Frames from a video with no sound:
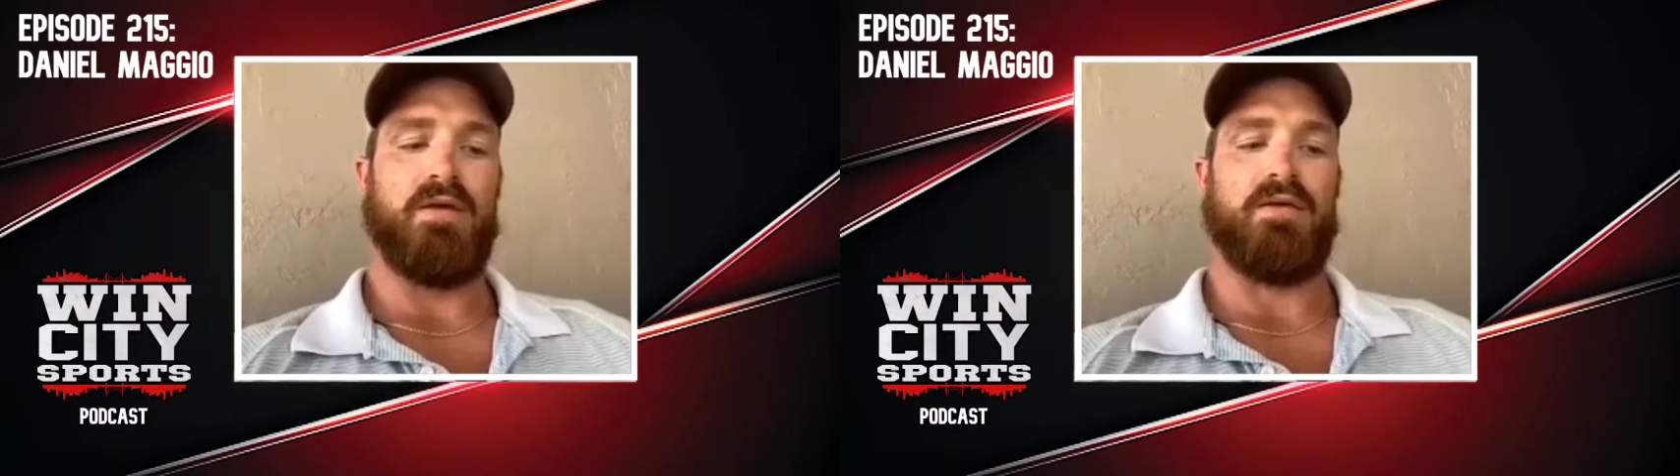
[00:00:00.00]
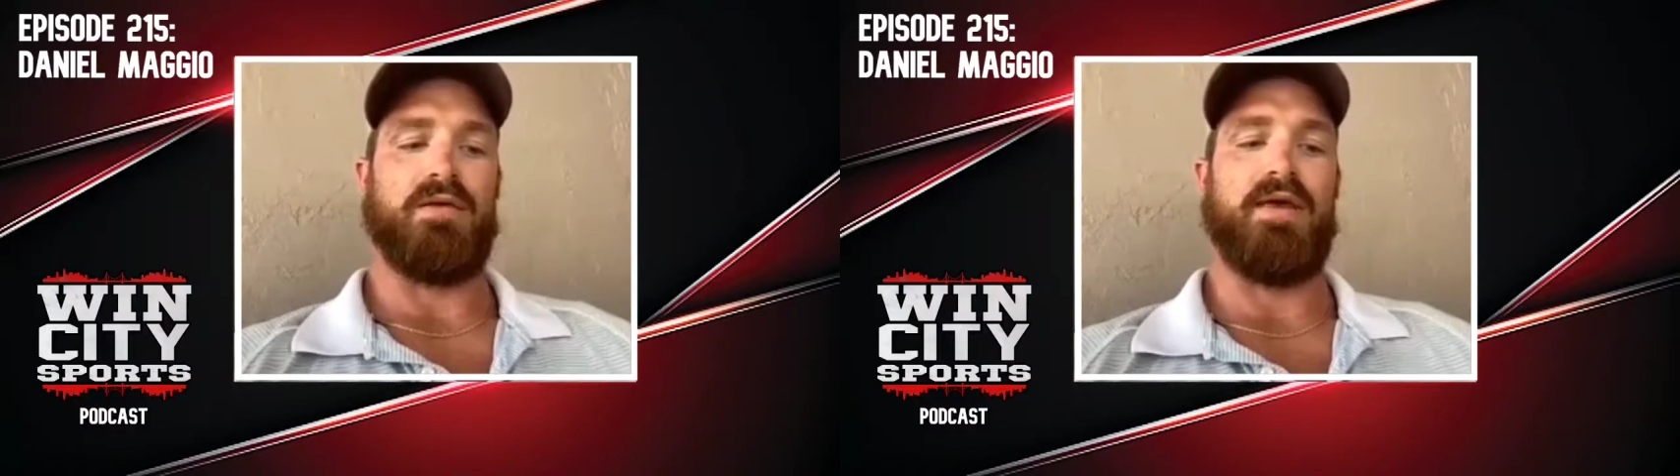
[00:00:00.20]

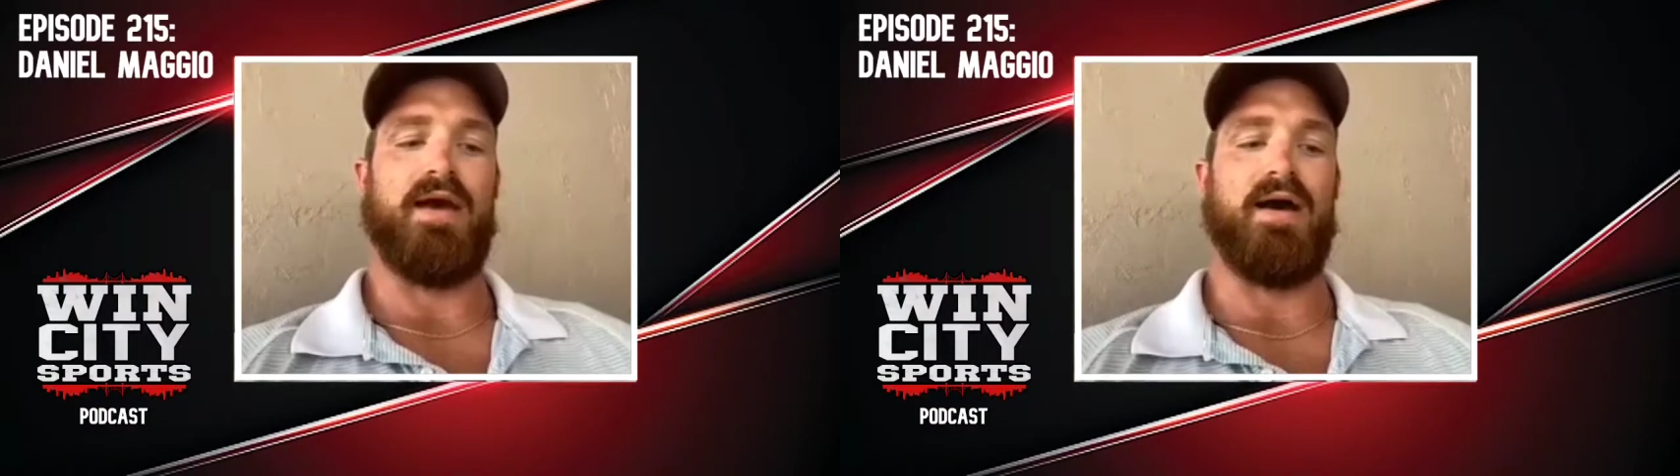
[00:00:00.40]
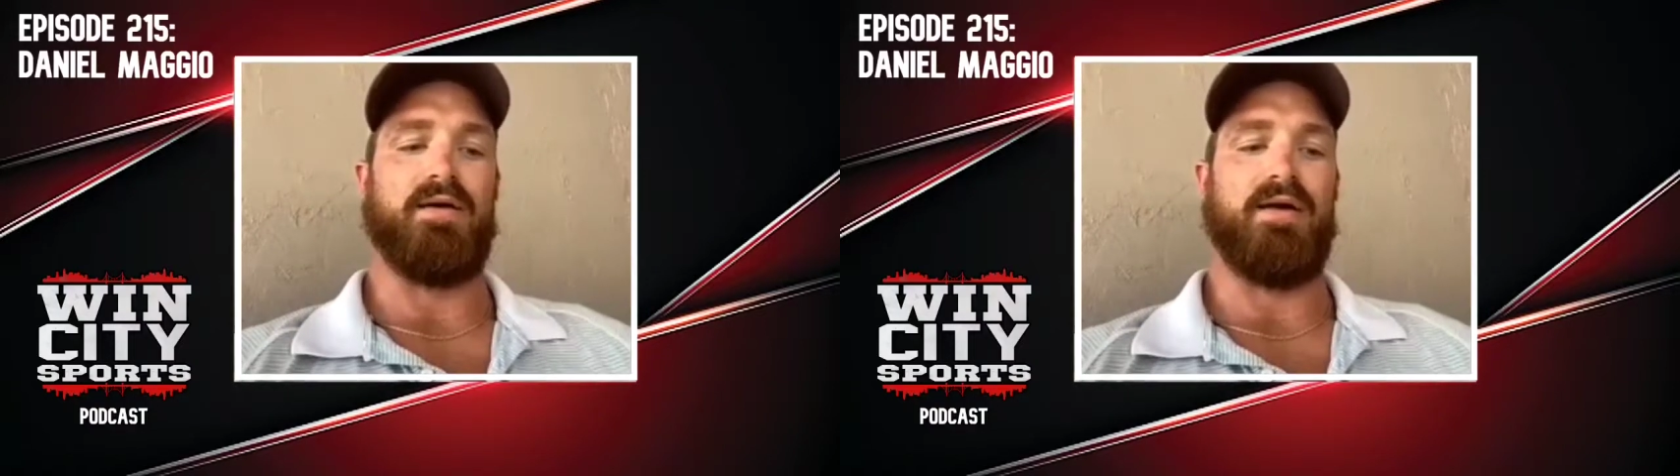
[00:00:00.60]

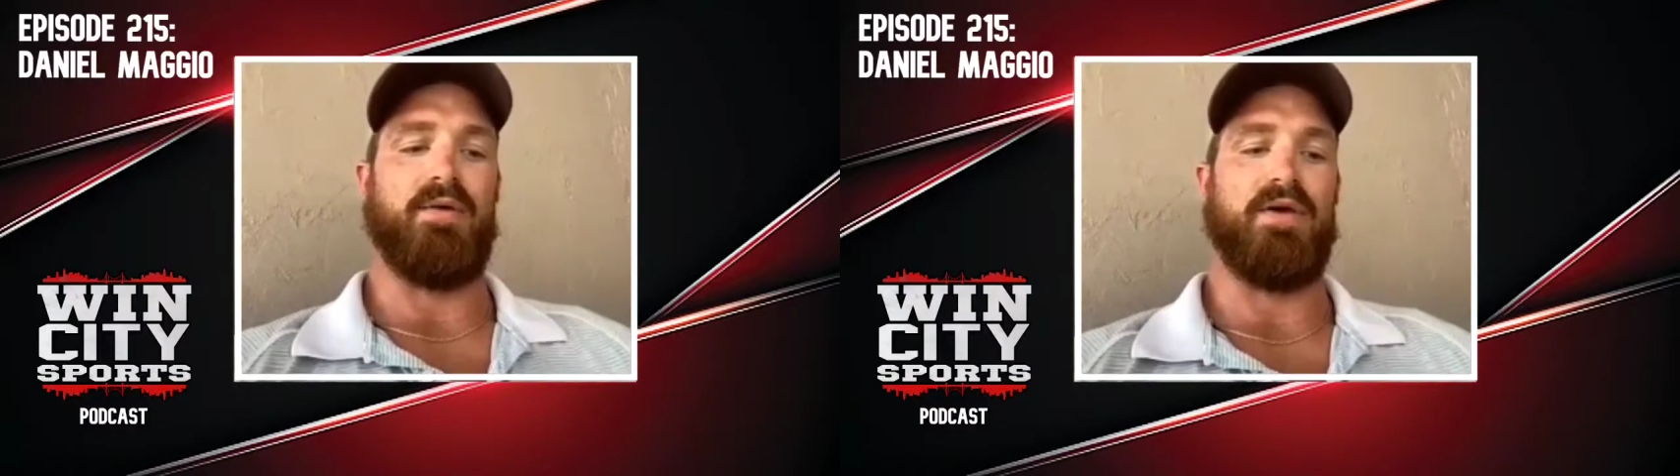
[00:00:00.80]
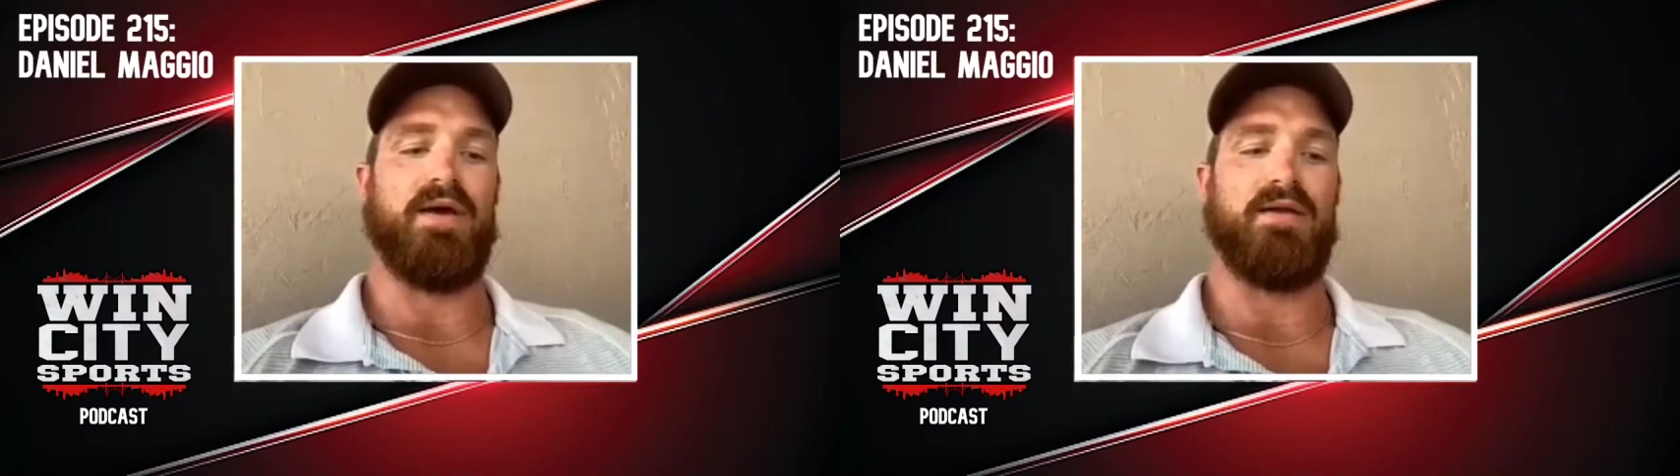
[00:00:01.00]
Yeah,
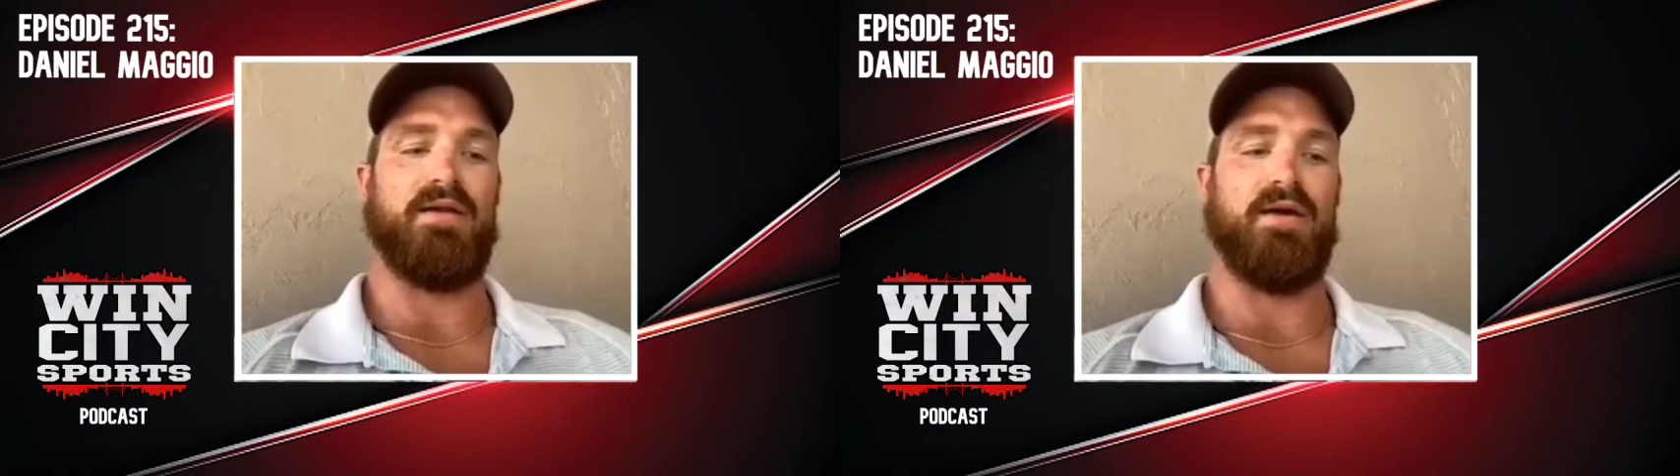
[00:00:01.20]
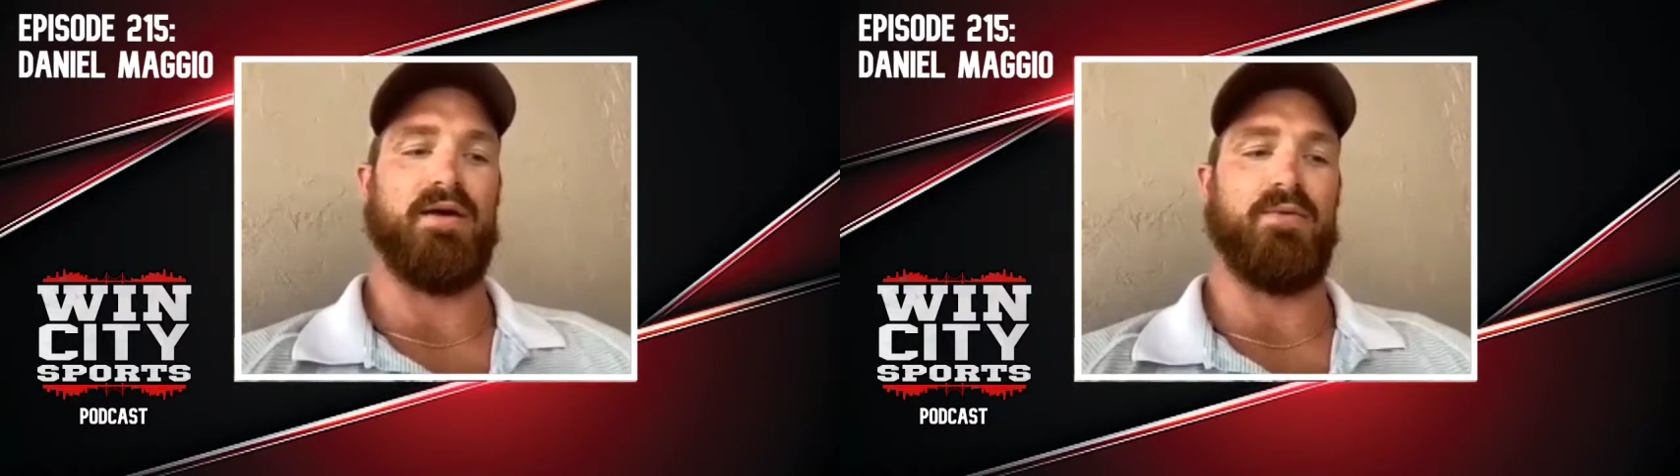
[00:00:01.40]
we had a